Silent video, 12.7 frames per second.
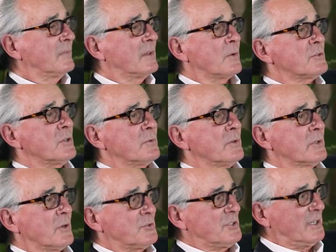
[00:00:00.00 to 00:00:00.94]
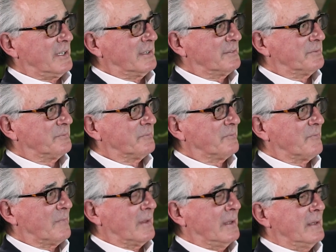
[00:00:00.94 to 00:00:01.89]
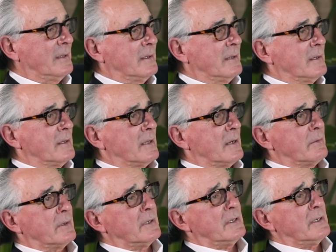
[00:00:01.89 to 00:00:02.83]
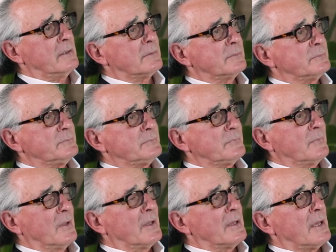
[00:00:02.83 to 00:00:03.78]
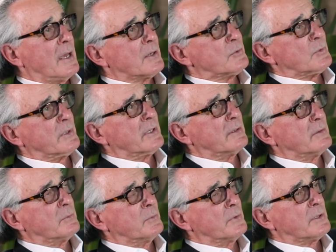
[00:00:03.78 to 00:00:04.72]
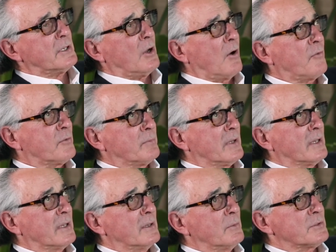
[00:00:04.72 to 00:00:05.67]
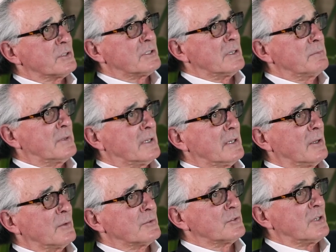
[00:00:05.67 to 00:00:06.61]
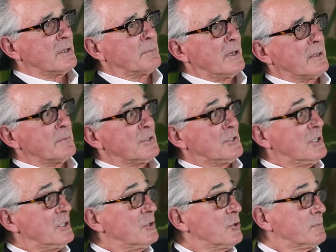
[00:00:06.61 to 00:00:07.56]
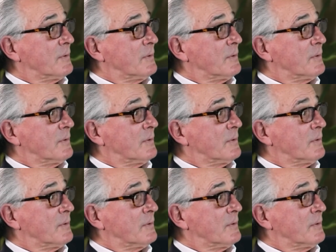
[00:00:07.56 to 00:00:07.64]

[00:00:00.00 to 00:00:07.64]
There was no negotiating. No negotiating. And I went, eh. Actually, what they offered me was the same thing Elton John paid me 10 years